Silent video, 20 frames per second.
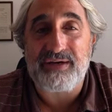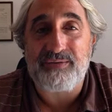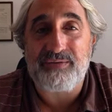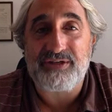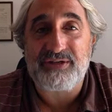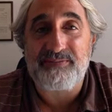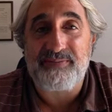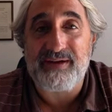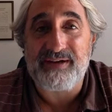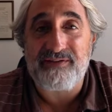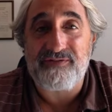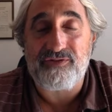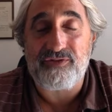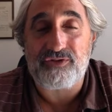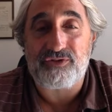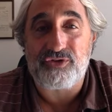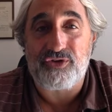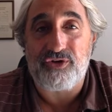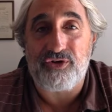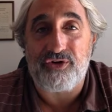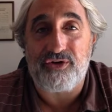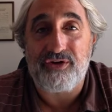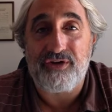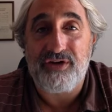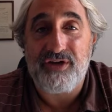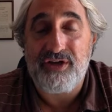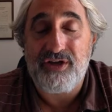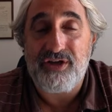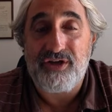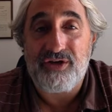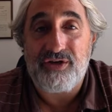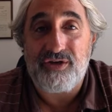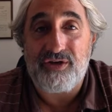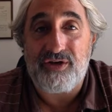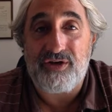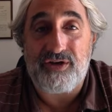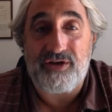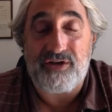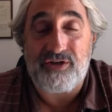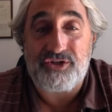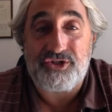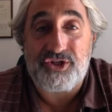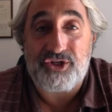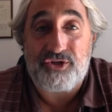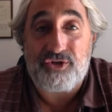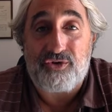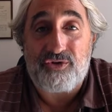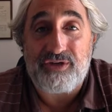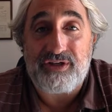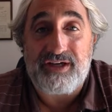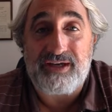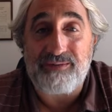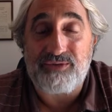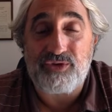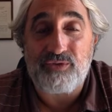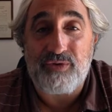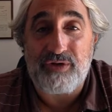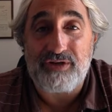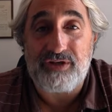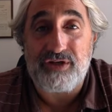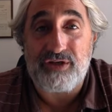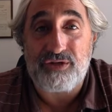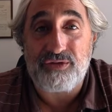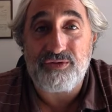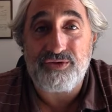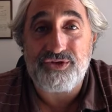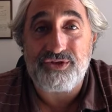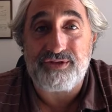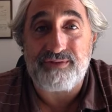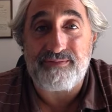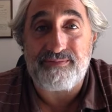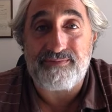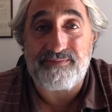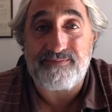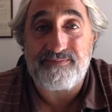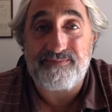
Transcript: and respectful to her, she could only come to one conclusion: